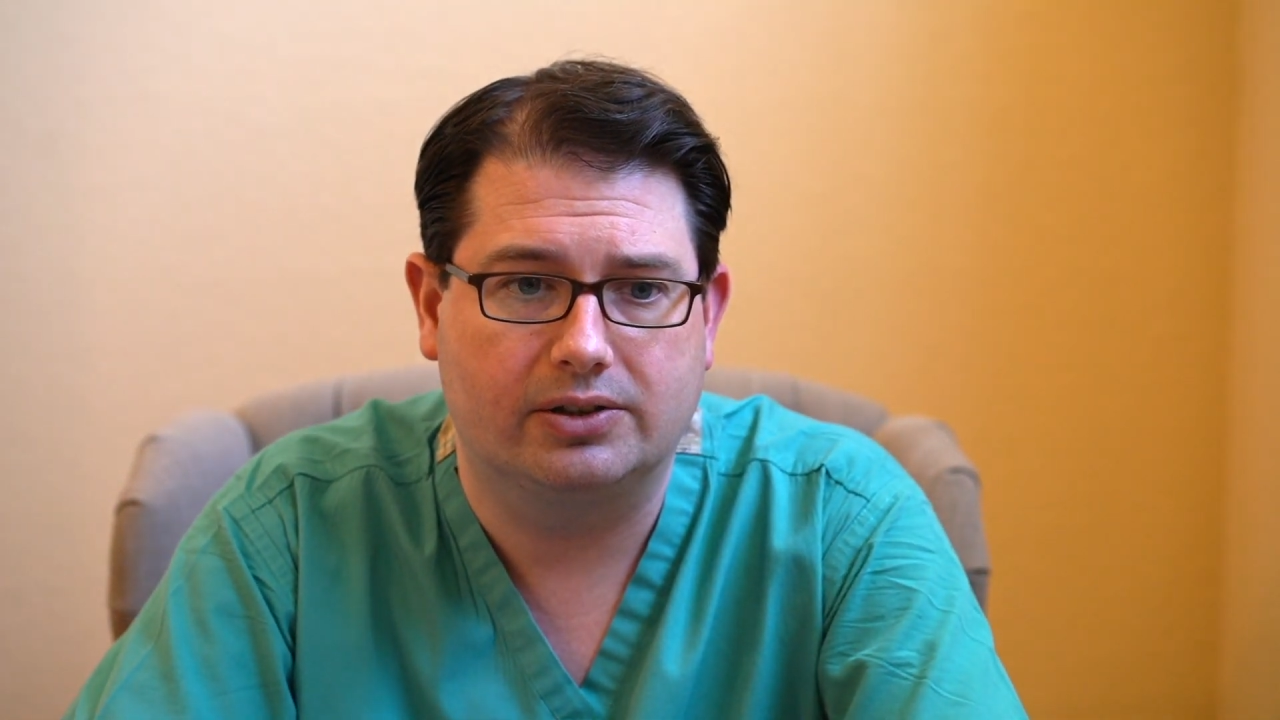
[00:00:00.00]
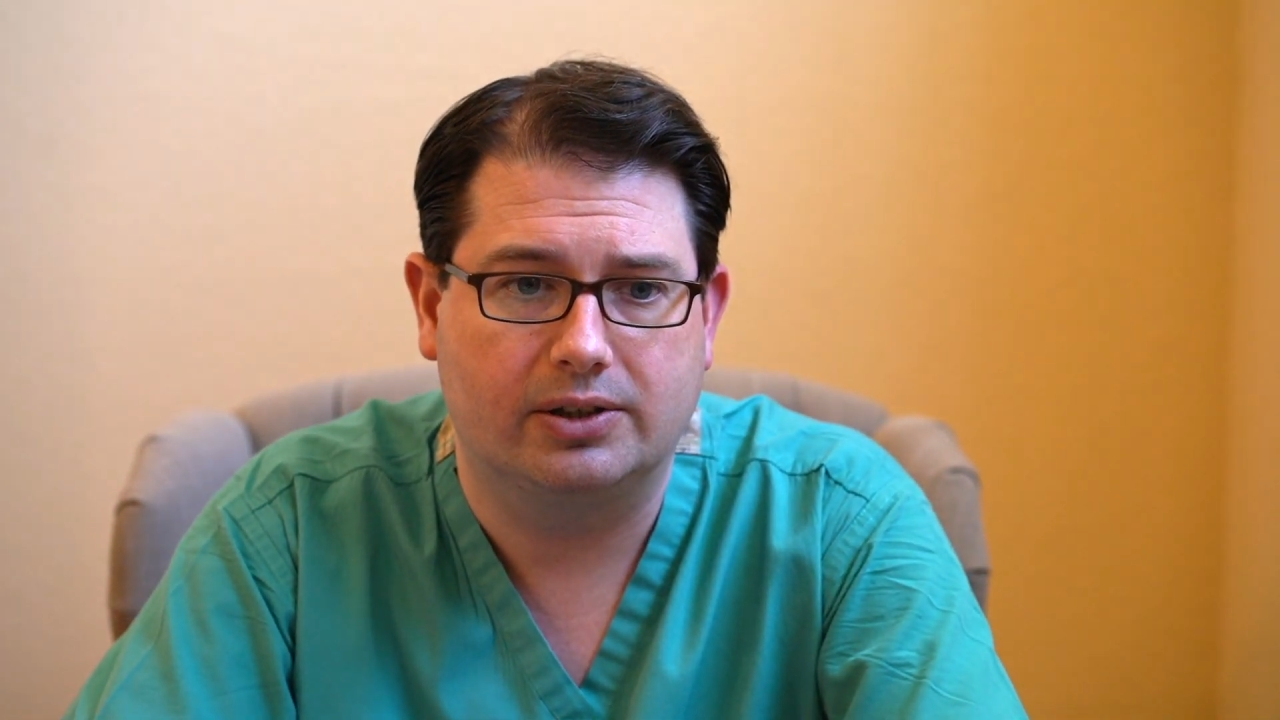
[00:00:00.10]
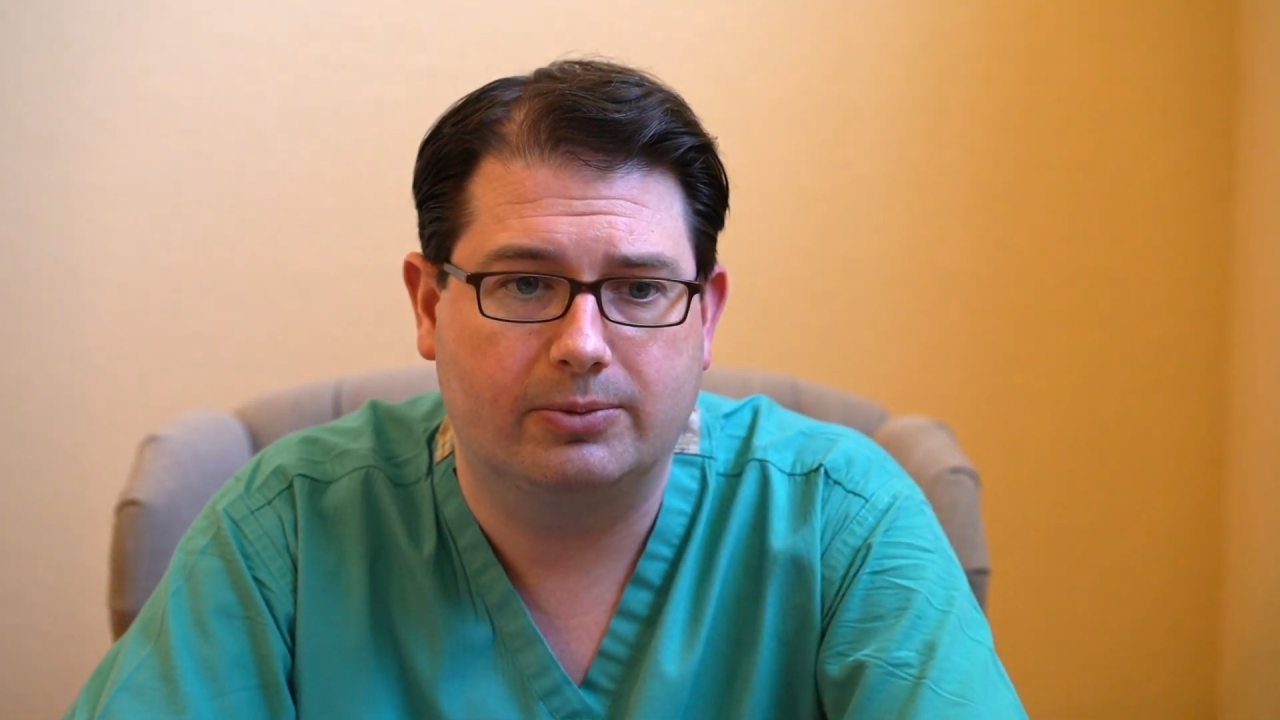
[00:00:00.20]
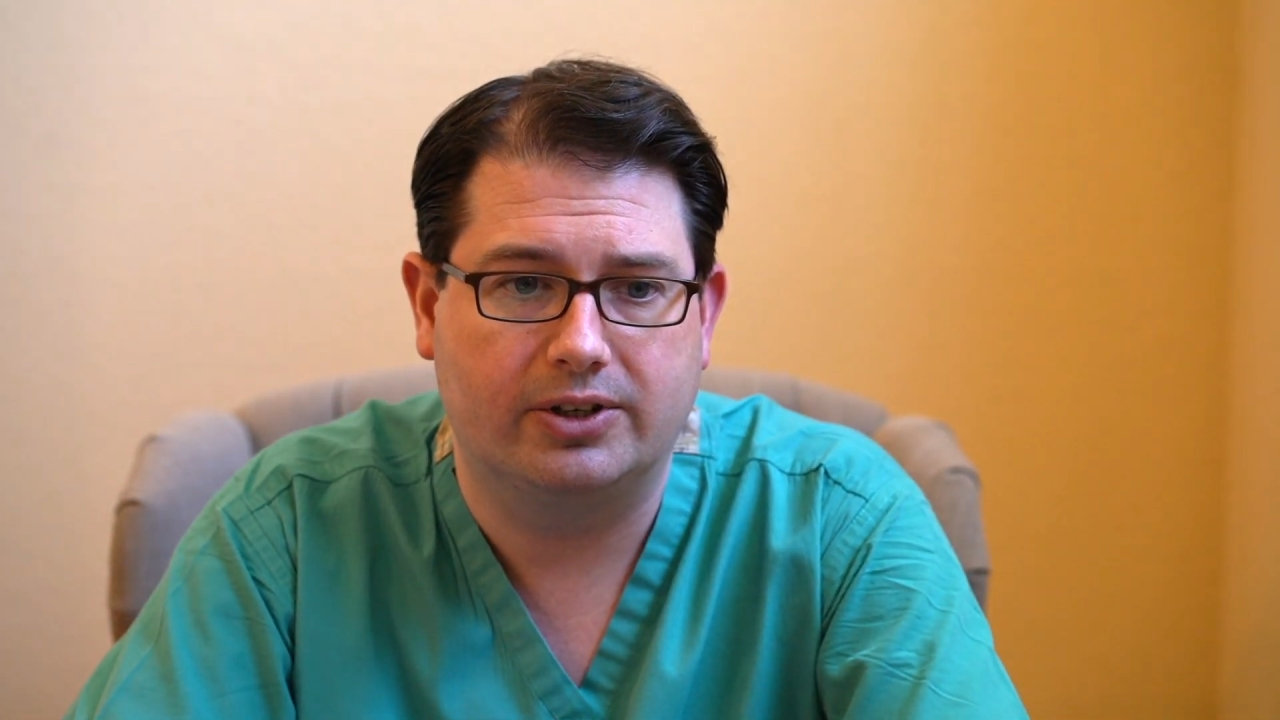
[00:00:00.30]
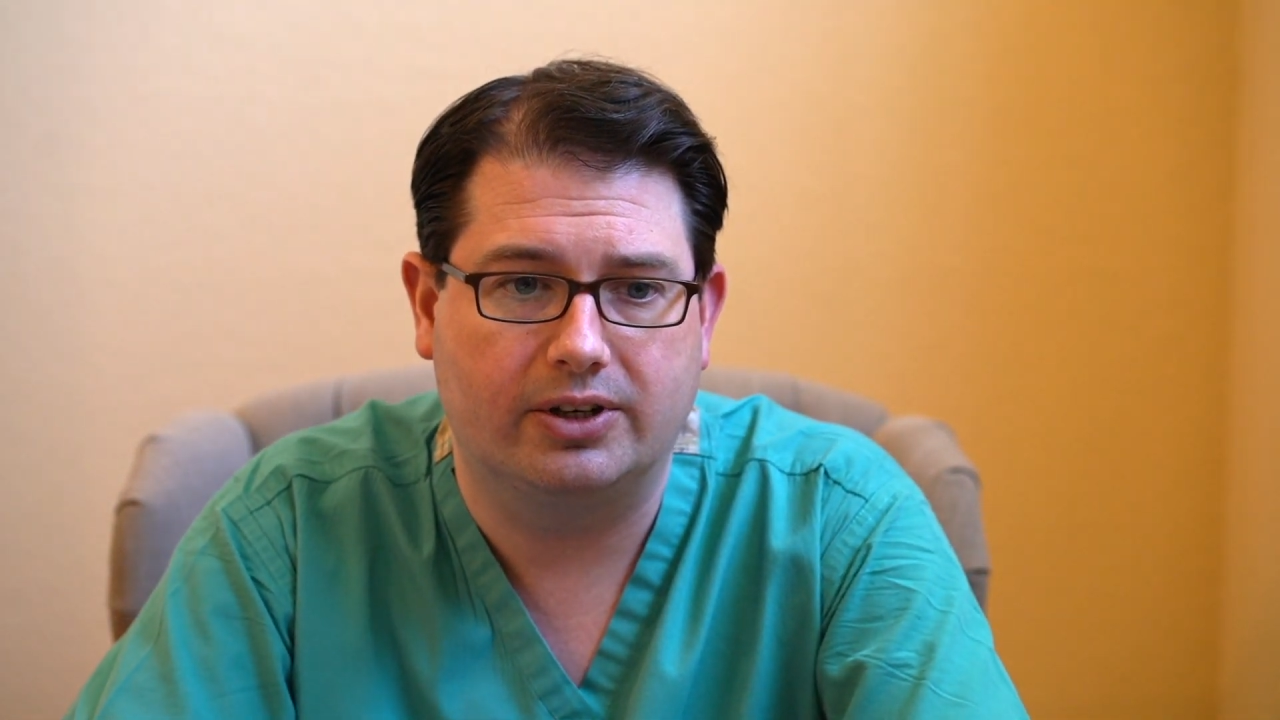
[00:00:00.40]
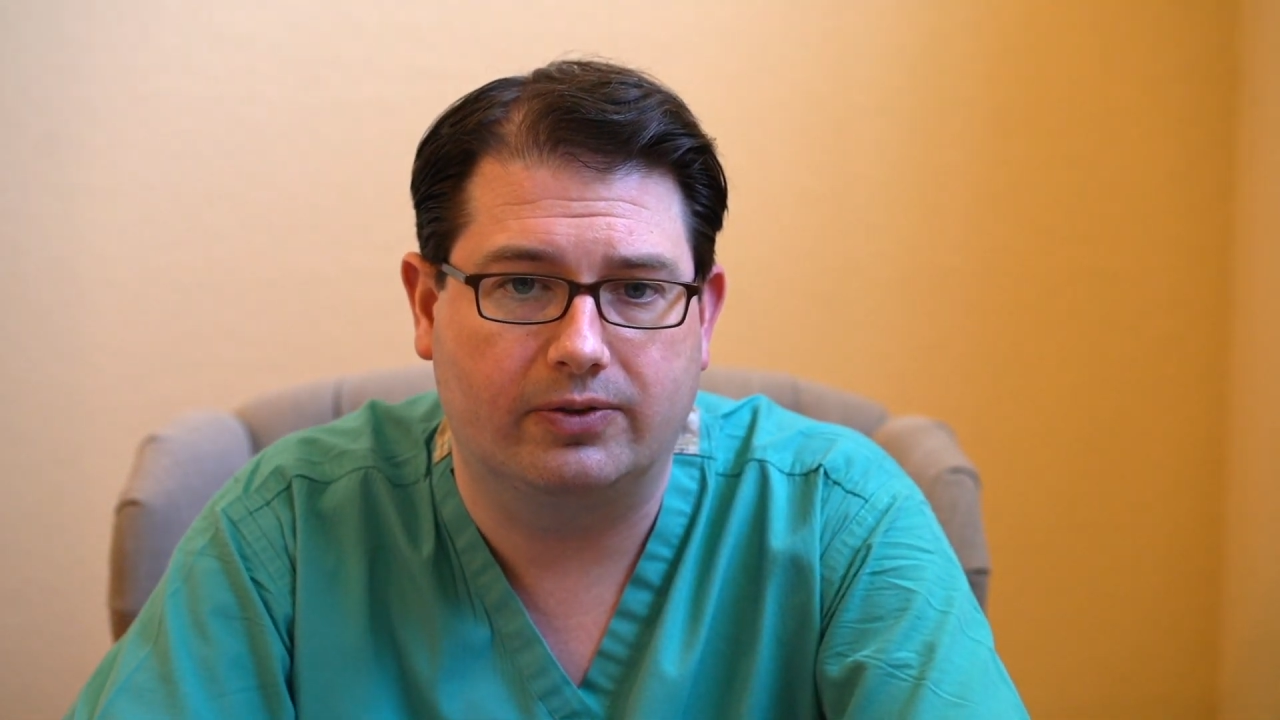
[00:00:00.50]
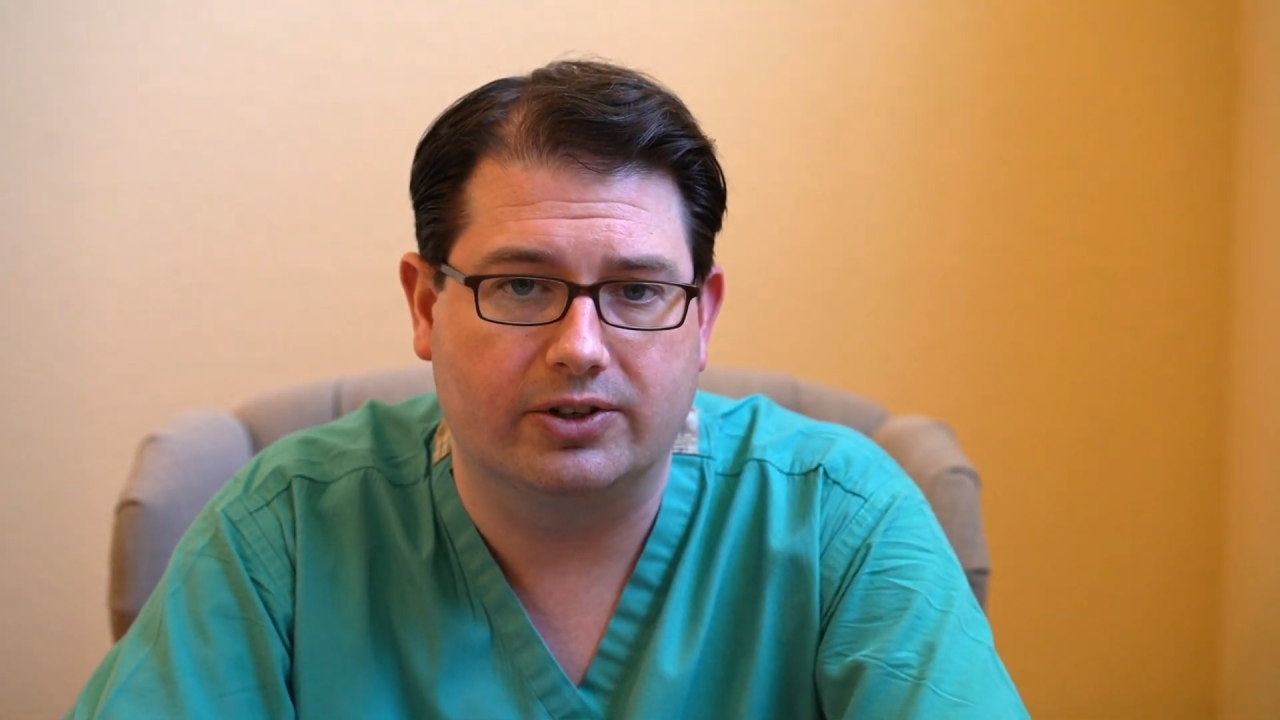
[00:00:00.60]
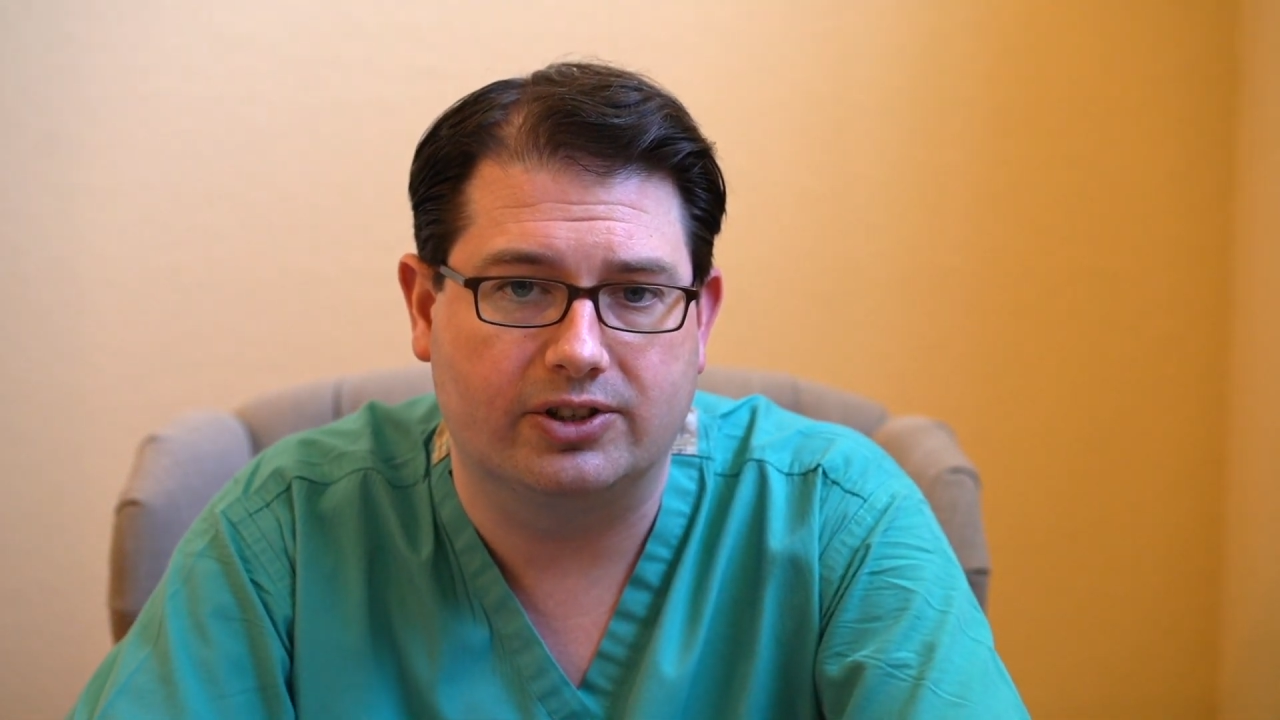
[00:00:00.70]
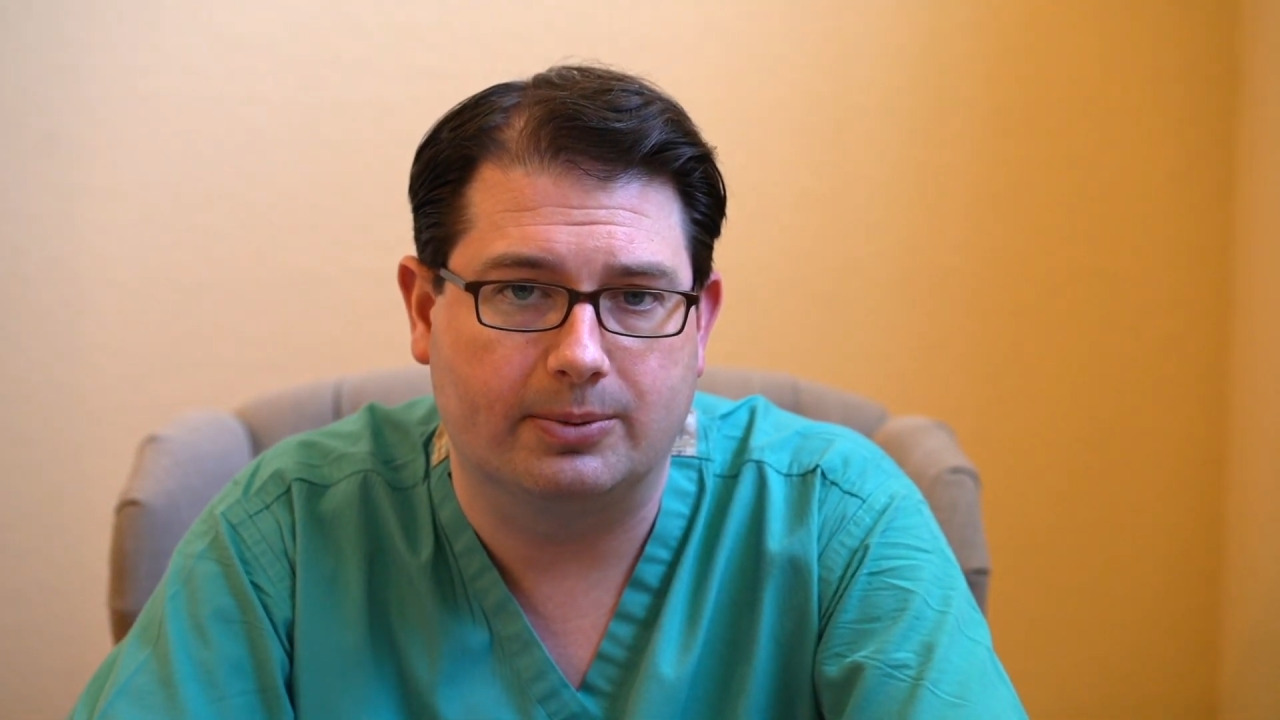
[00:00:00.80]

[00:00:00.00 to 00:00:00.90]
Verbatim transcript: somewhat different